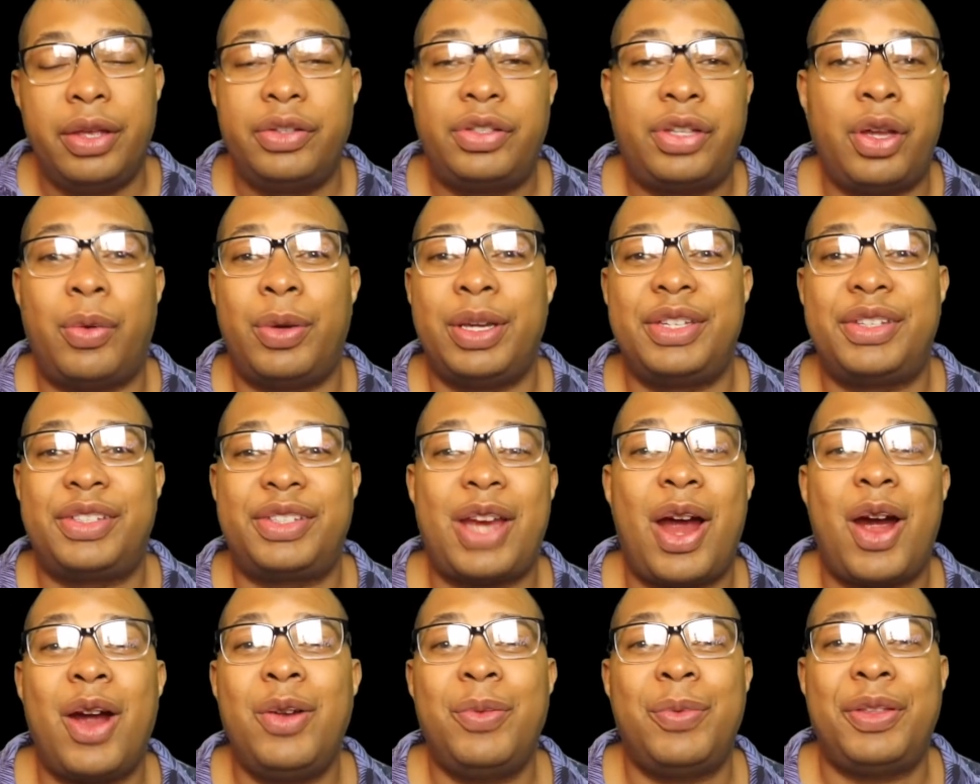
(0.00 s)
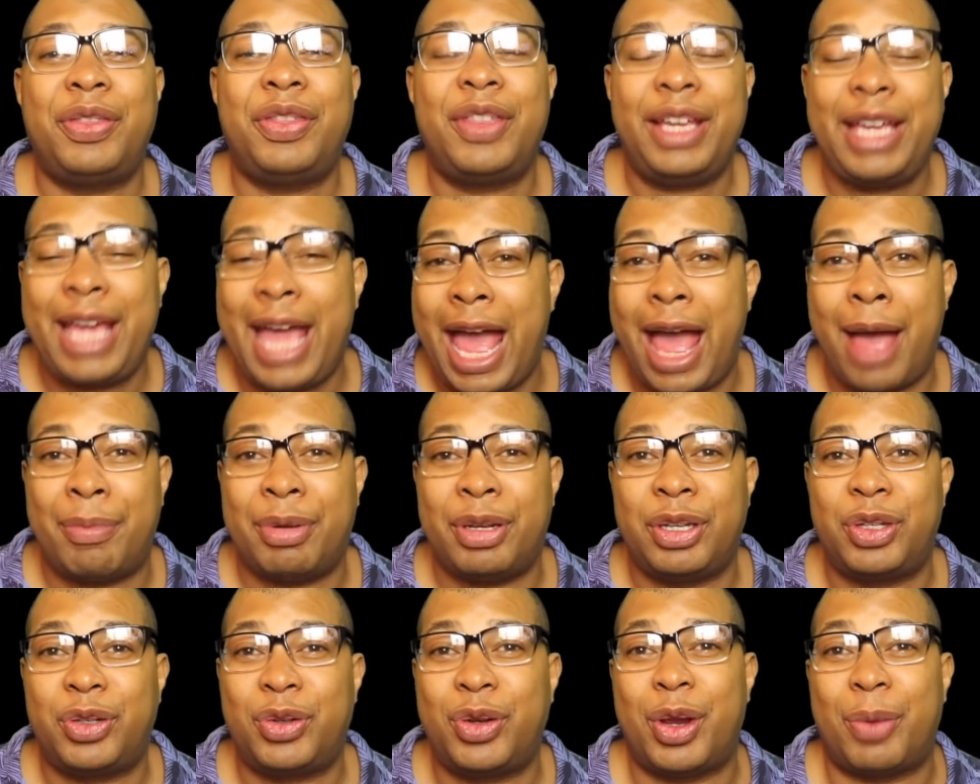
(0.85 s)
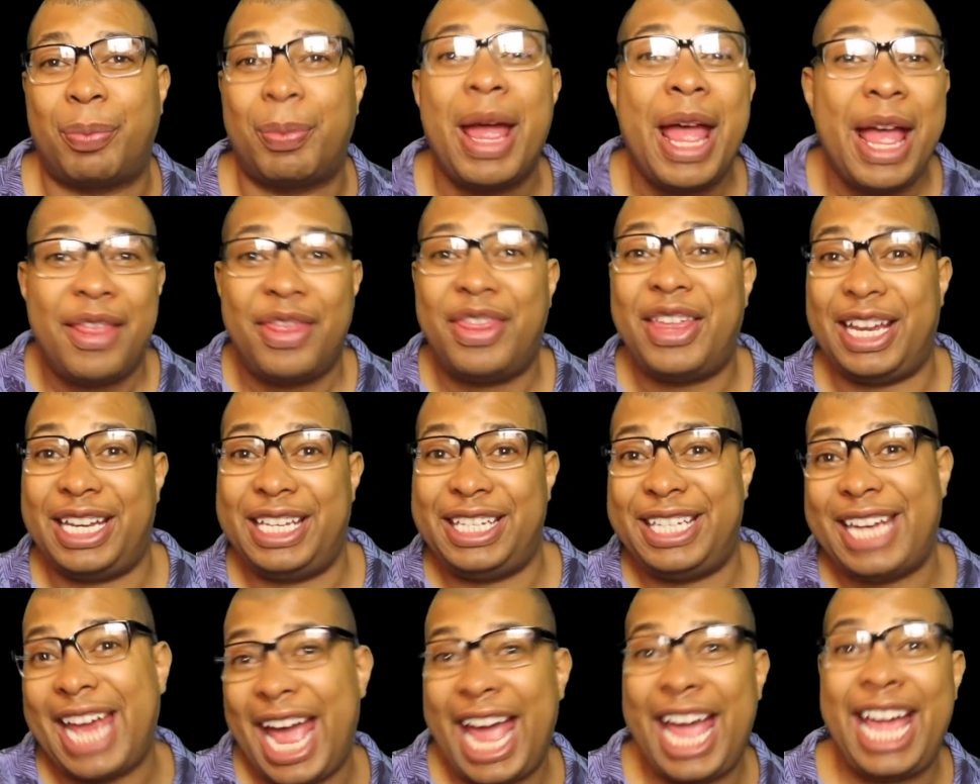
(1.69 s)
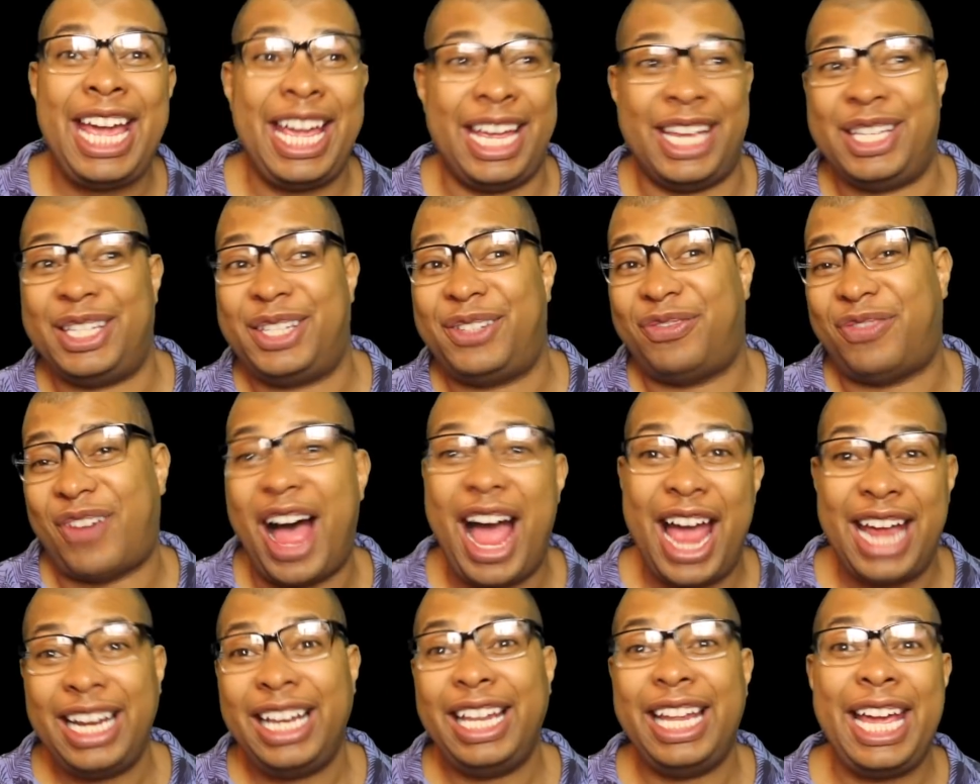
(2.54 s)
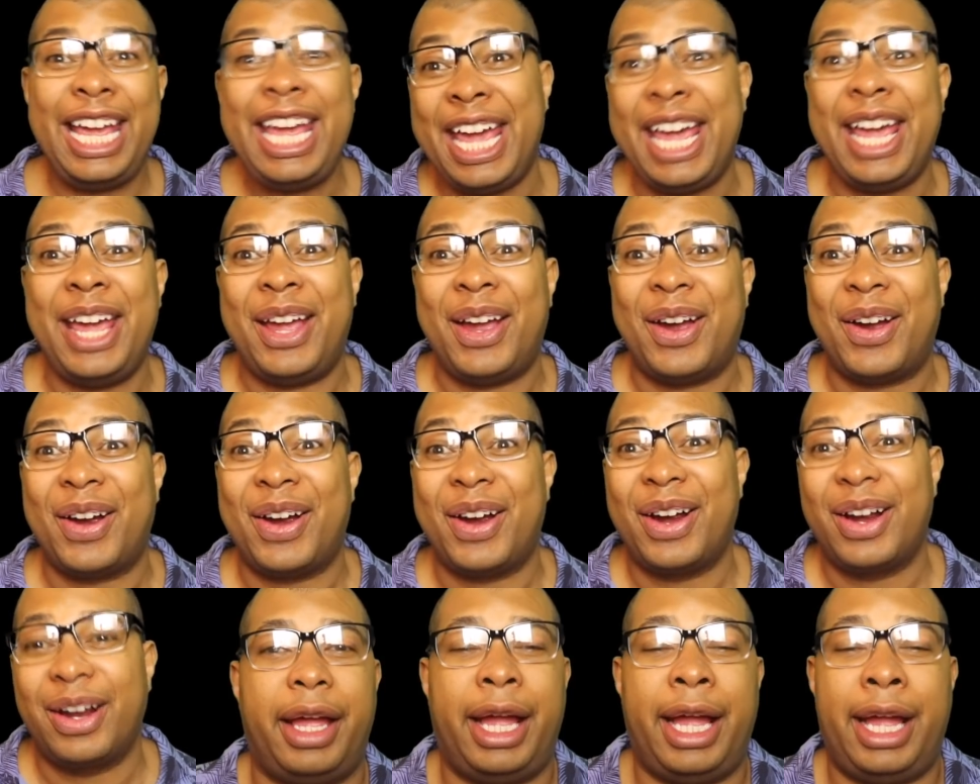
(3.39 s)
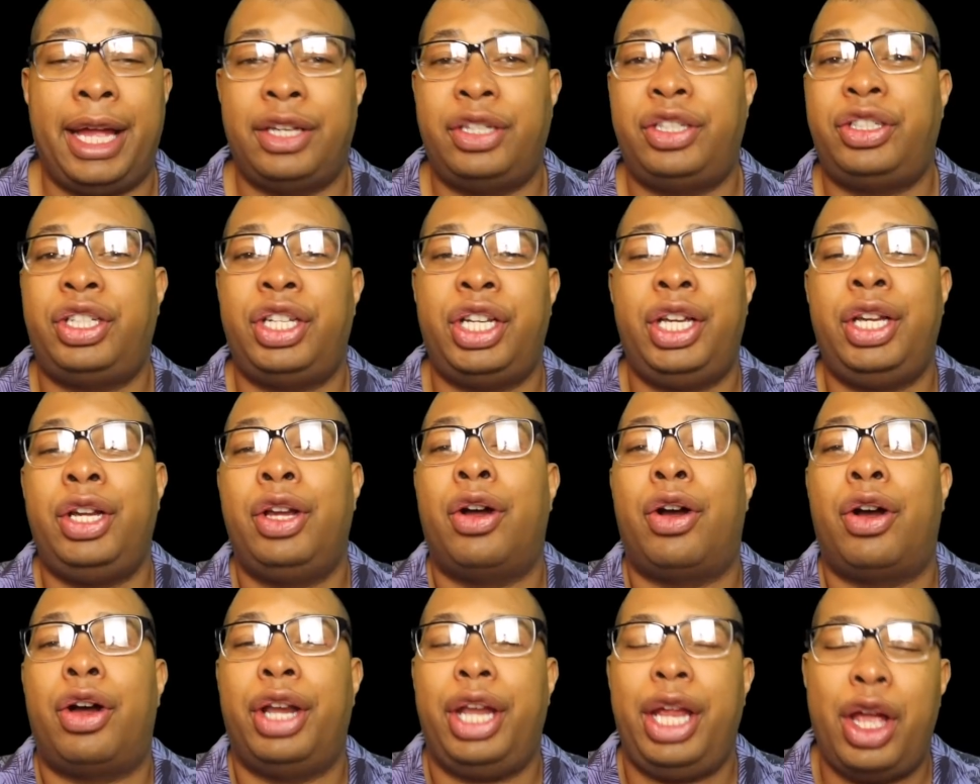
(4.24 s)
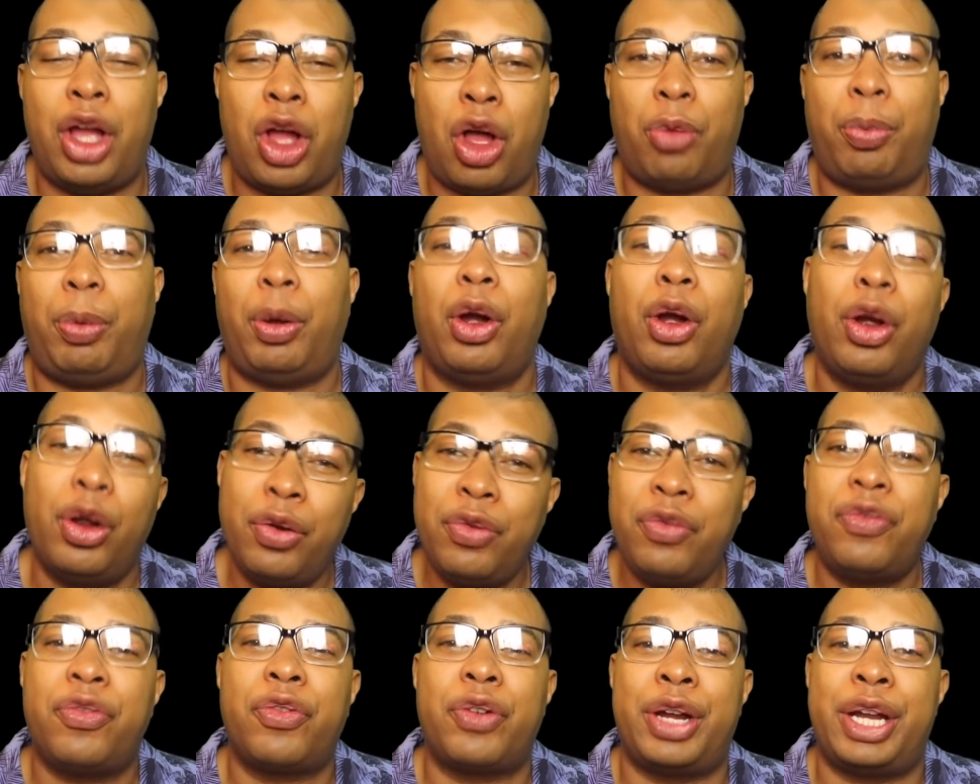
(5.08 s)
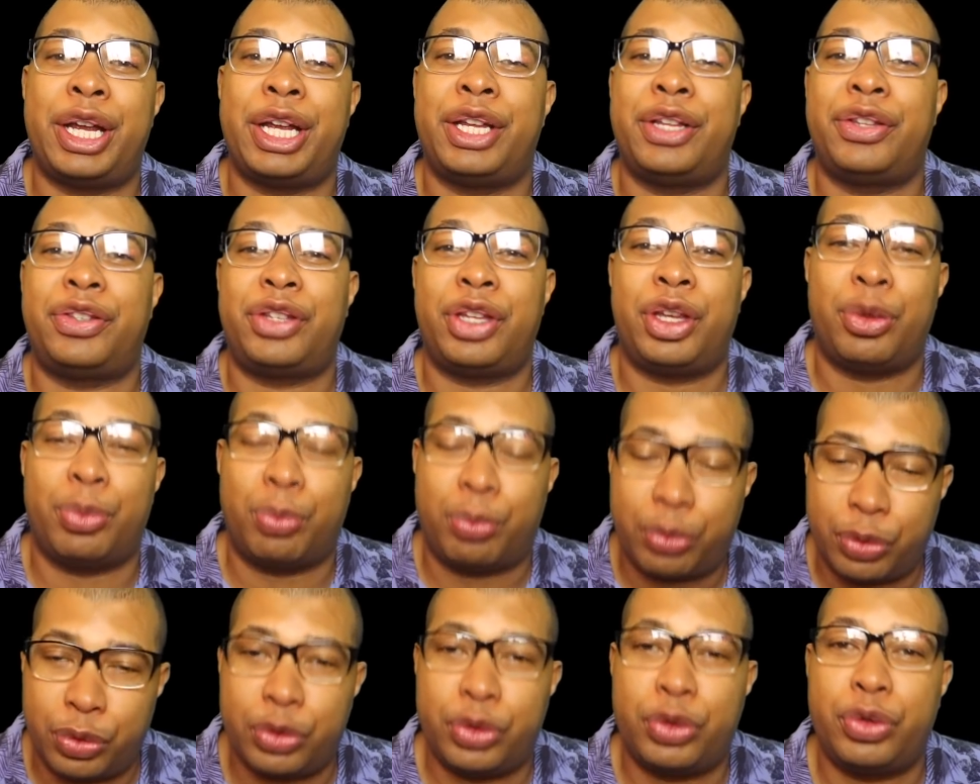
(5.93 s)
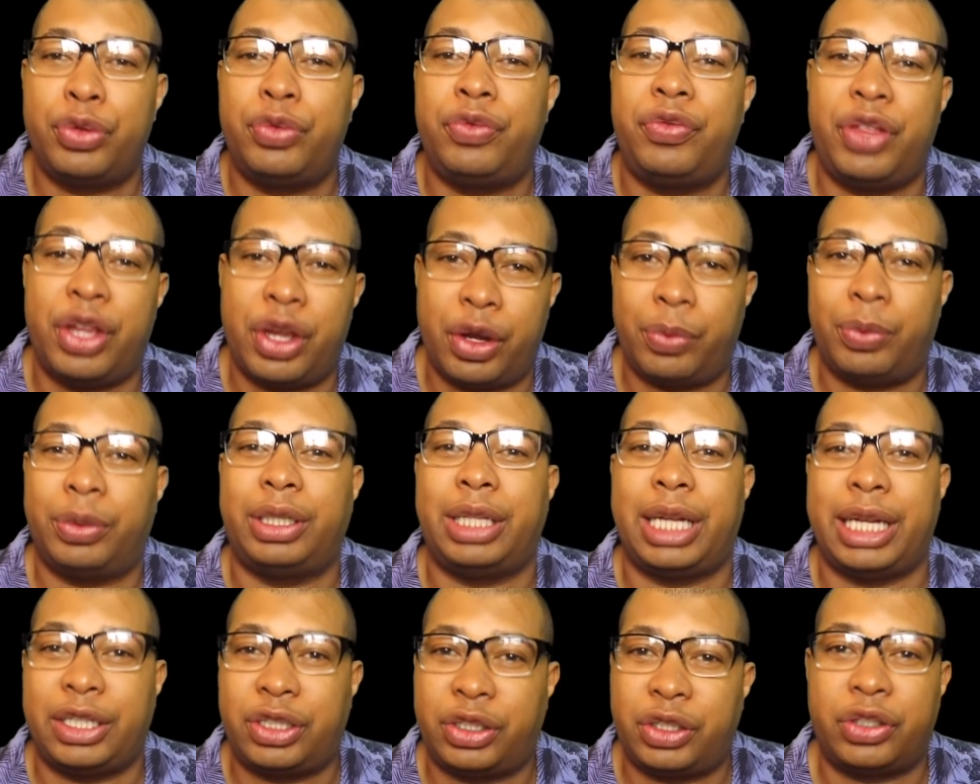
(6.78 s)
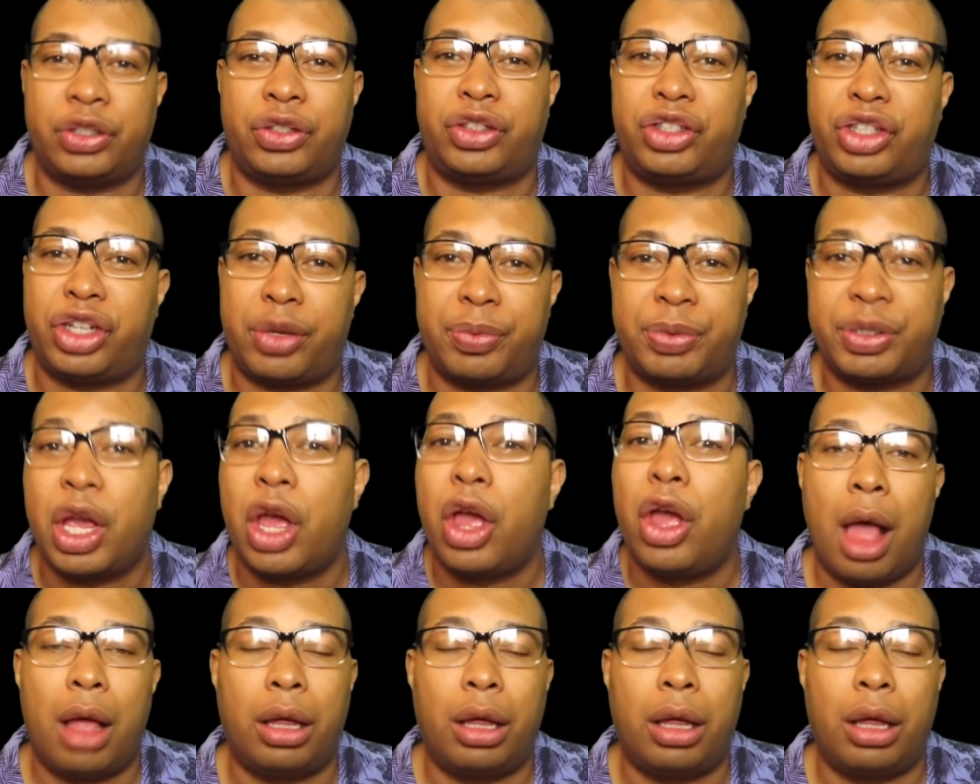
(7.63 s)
So we start with the cabin trip. The day is finally here. And she gonna help her friends improve their relationships.